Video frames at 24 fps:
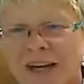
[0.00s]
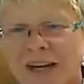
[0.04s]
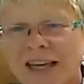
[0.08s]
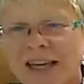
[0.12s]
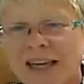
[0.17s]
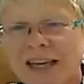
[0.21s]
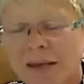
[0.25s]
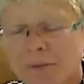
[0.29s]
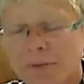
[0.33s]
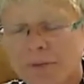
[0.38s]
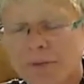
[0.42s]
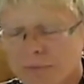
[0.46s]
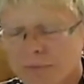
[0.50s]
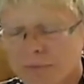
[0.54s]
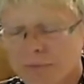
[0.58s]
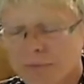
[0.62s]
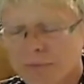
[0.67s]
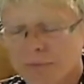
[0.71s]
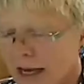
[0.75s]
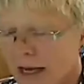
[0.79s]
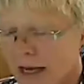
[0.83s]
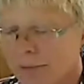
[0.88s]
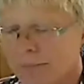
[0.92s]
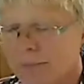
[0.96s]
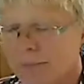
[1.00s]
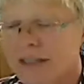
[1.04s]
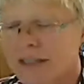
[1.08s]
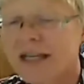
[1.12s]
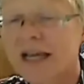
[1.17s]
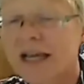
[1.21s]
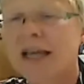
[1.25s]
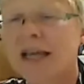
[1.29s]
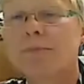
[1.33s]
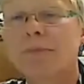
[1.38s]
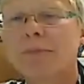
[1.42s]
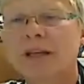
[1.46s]
I came
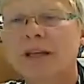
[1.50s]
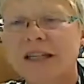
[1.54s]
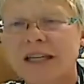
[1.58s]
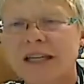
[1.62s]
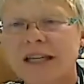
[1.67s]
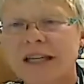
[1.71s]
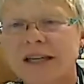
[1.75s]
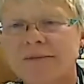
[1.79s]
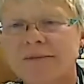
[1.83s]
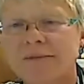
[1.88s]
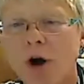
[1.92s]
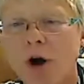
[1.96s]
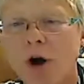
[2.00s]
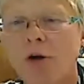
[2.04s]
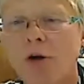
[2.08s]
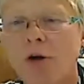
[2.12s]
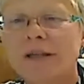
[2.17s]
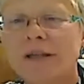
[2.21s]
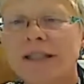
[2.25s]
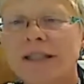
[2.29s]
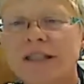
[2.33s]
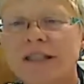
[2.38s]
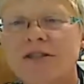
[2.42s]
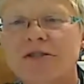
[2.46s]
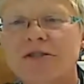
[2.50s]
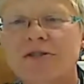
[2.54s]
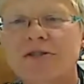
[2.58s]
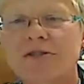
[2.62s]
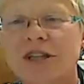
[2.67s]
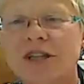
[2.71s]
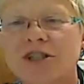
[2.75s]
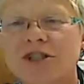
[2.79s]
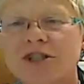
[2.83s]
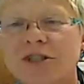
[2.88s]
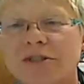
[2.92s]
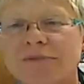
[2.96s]
campus ABD, all but
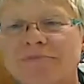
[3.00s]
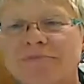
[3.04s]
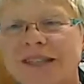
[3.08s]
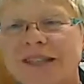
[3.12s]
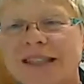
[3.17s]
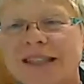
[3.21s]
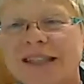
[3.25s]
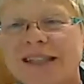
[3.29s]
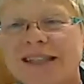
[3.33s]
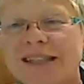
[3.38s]
dissertation.